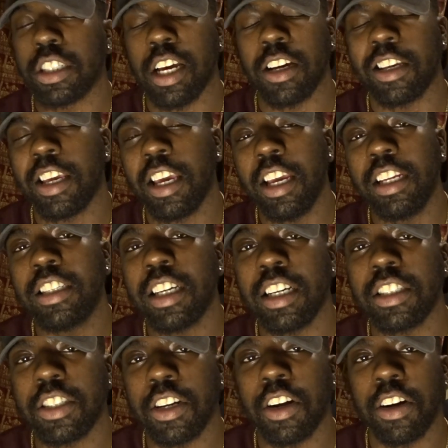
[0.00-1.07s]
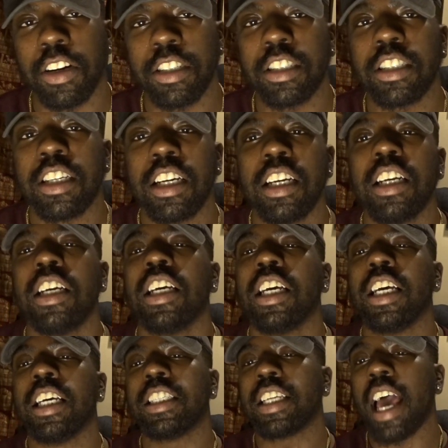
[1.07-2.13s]
Now King Tut's curse
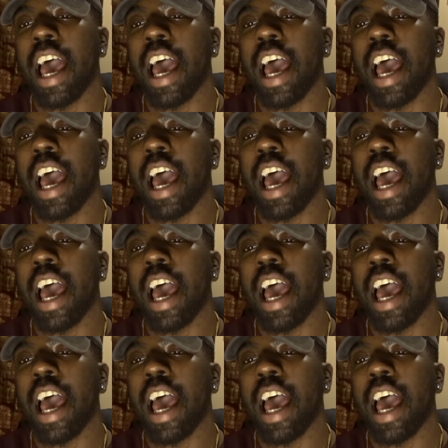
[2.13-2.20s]
is